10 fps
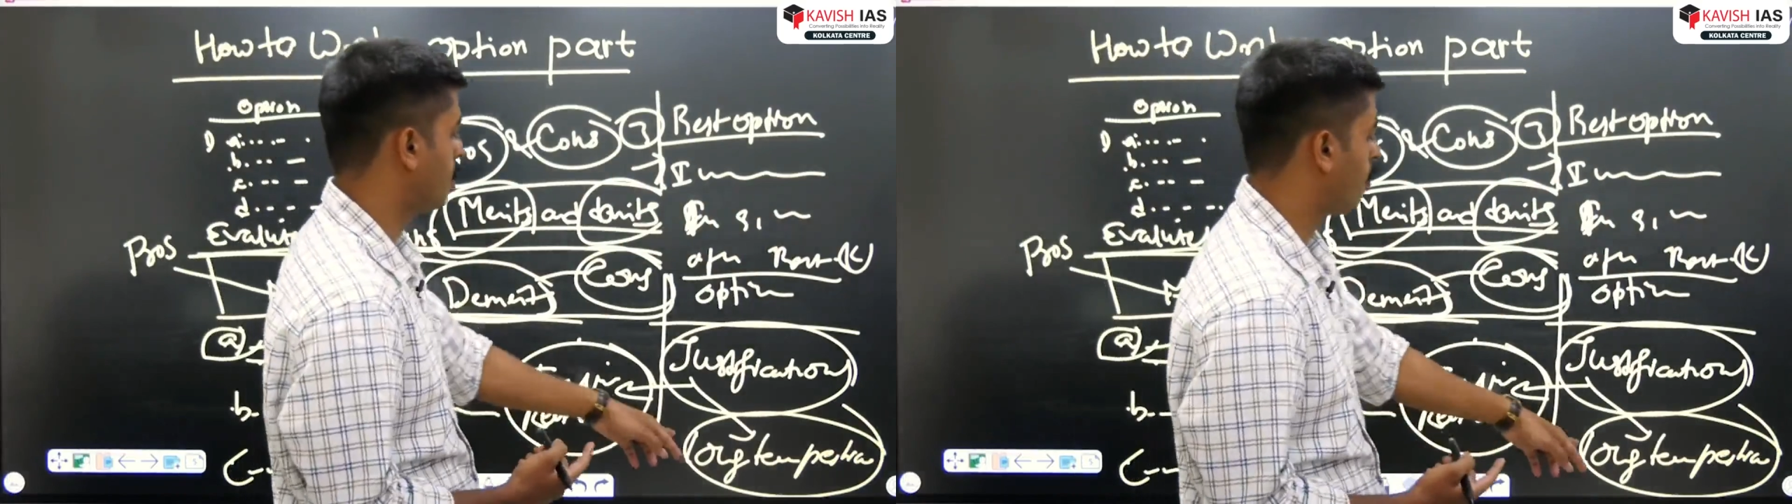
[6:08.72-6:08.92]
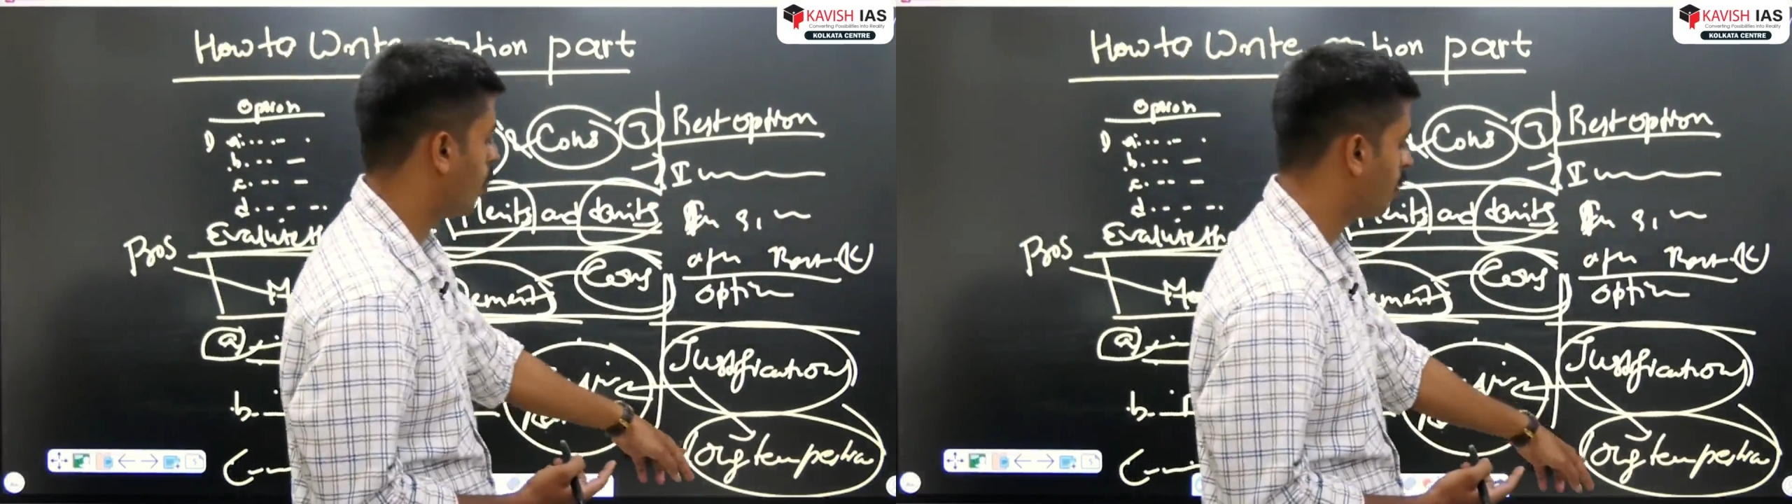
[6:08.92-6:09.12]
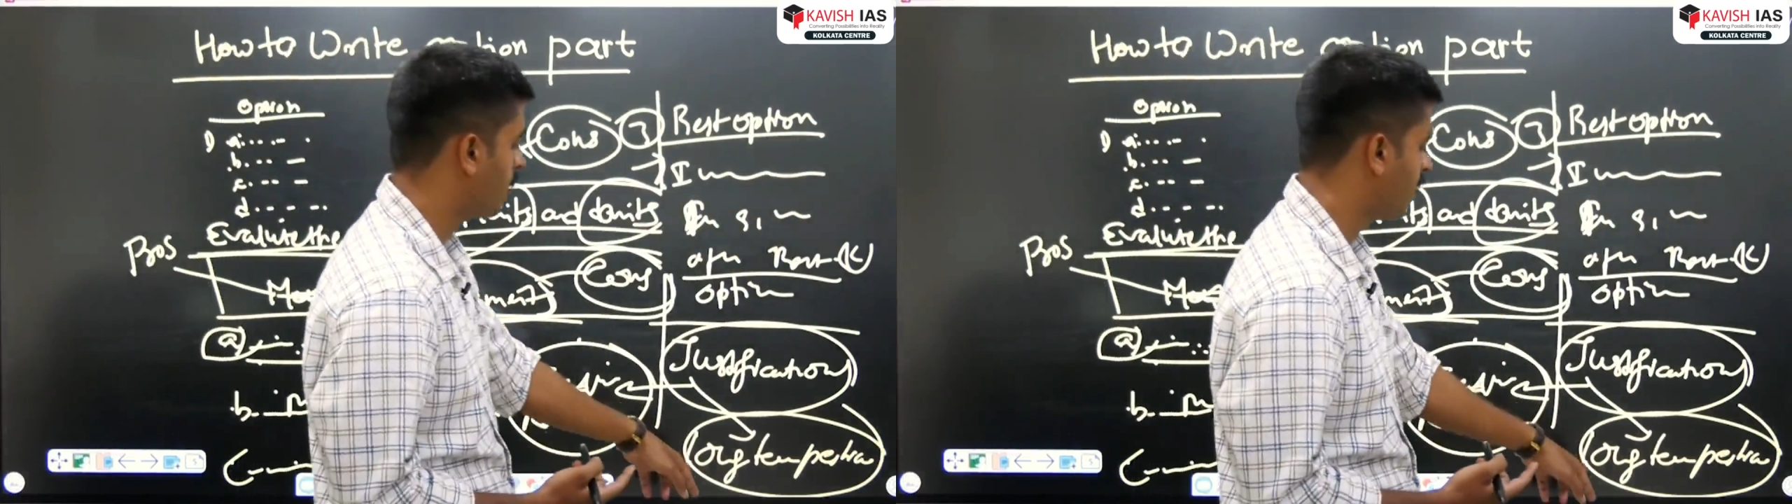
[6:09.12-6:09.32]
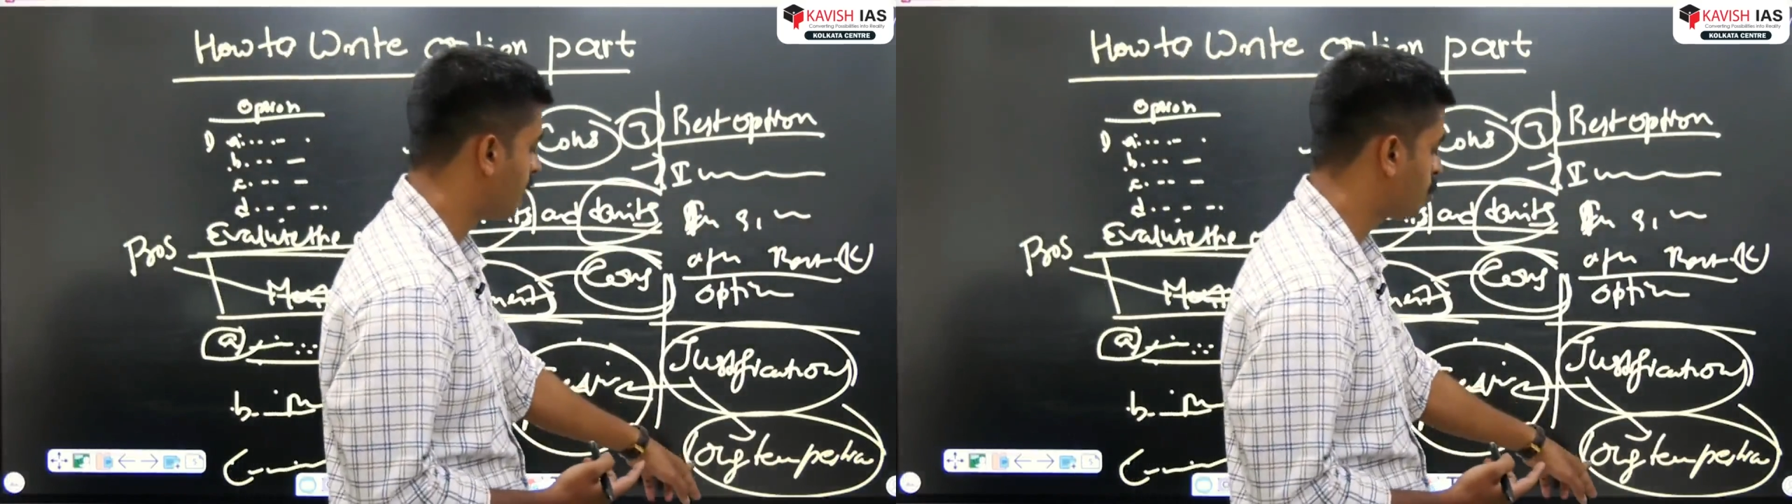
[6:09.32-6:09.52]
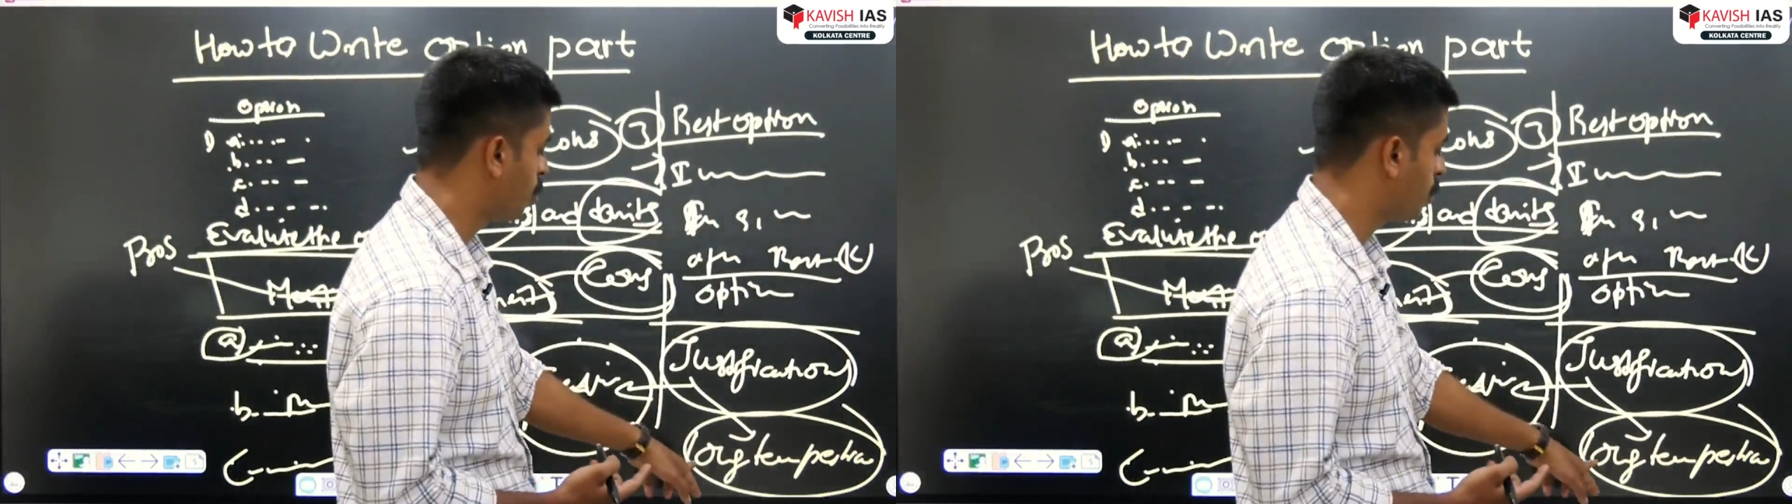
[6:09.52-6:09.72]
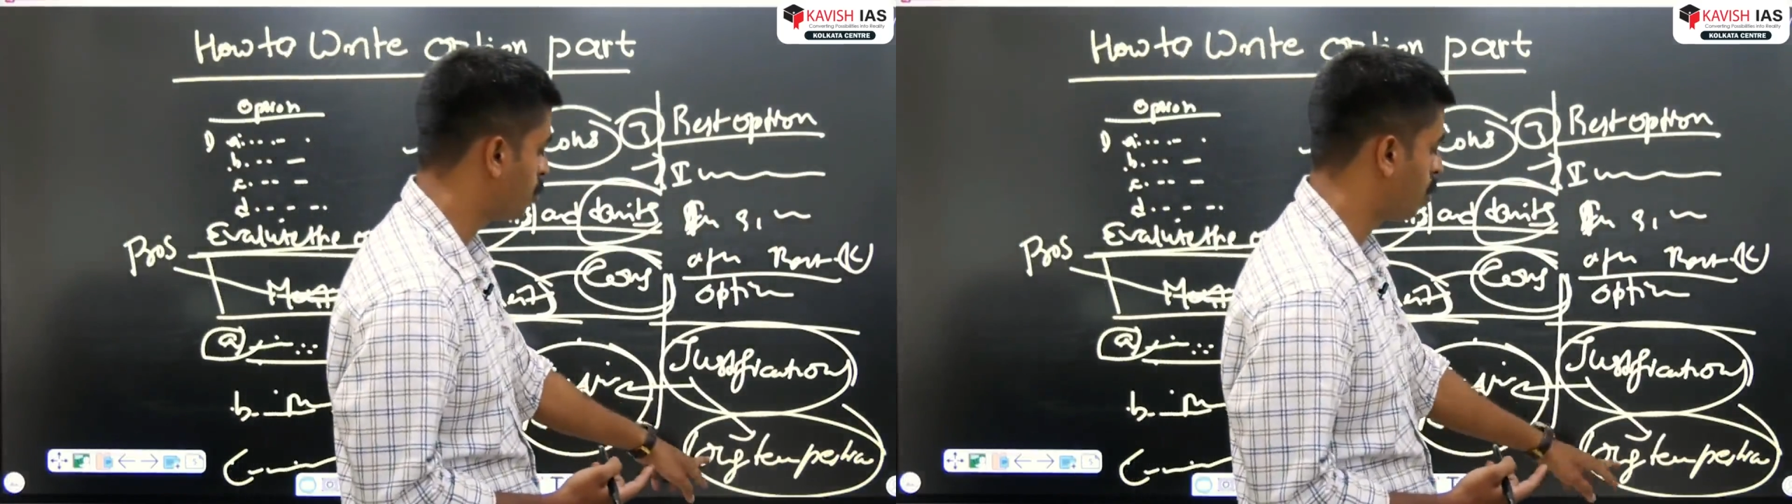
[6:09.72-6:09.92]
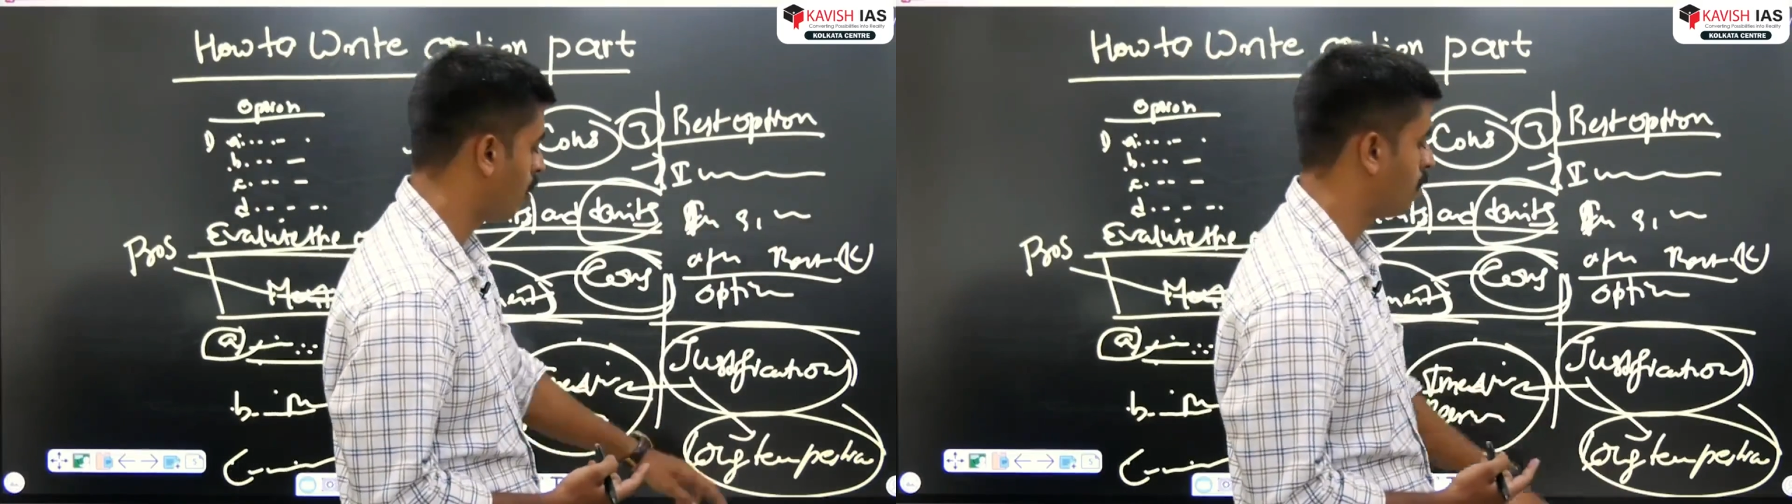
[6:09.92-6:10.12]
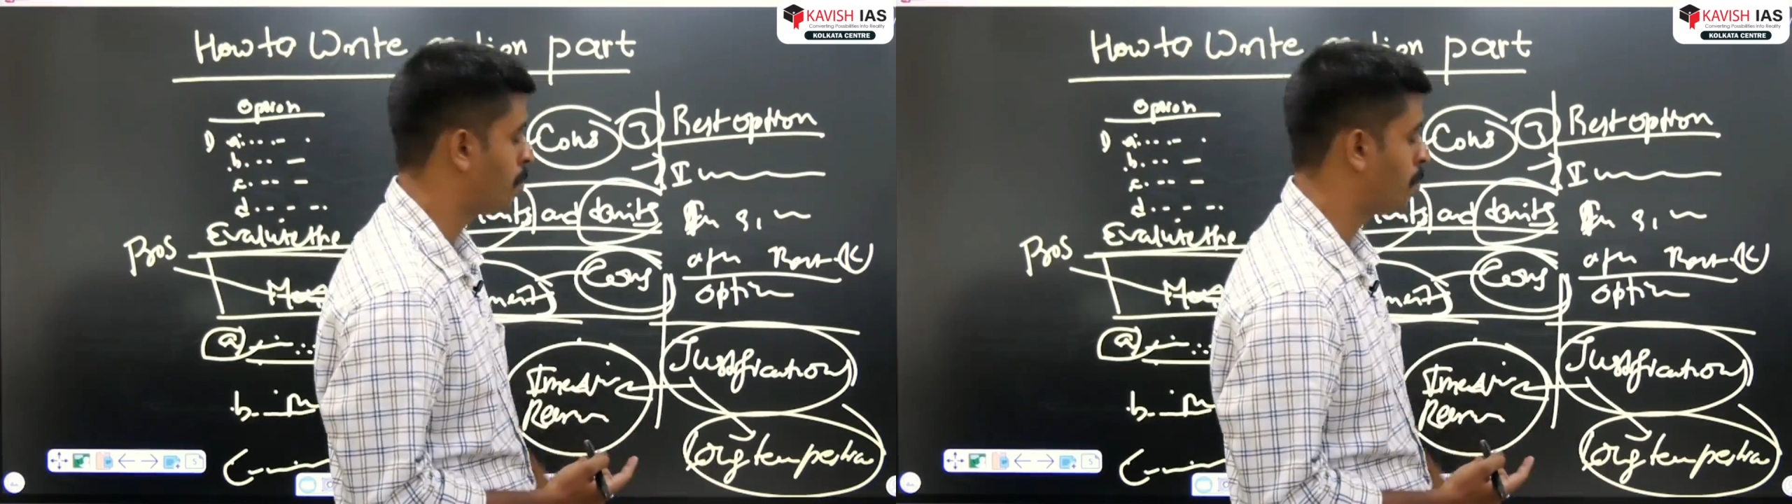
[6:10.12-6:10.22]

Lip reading: in the long run it is going to solve the